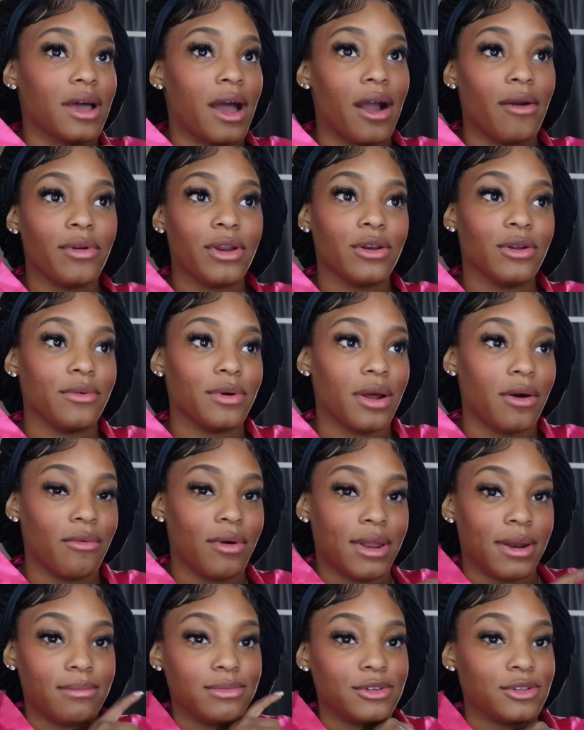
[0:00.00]
I already know what I'm
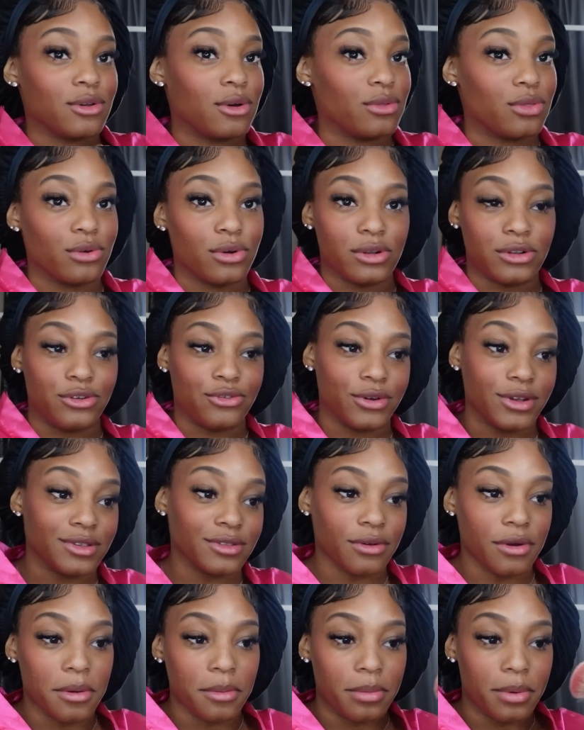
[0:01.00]
wearing. I'm just gonna throw a dress
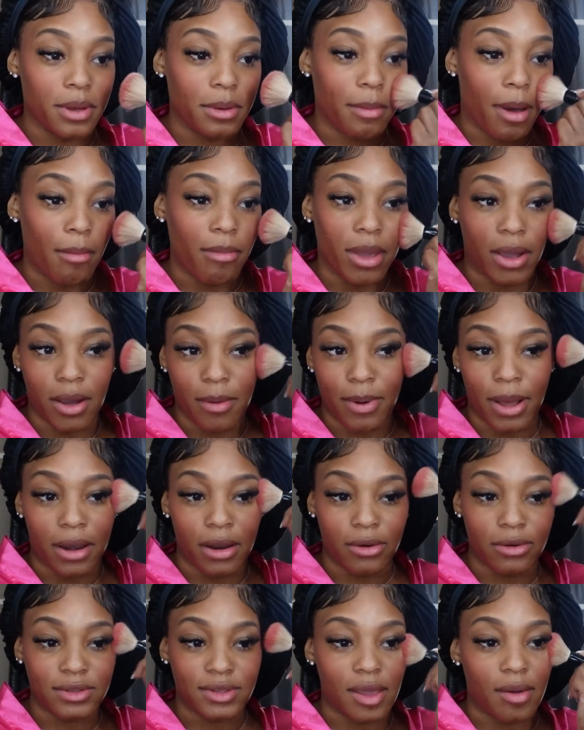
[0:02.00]
on, but my makeup
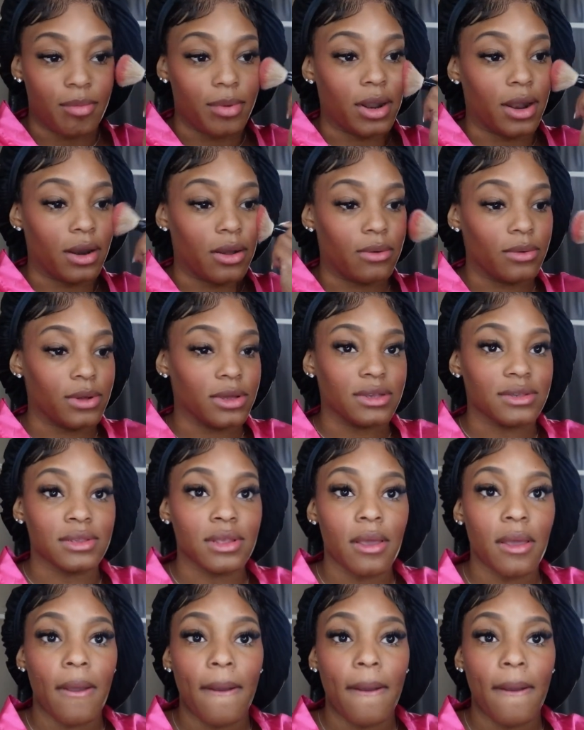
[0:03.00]
probably gonna take me the longest.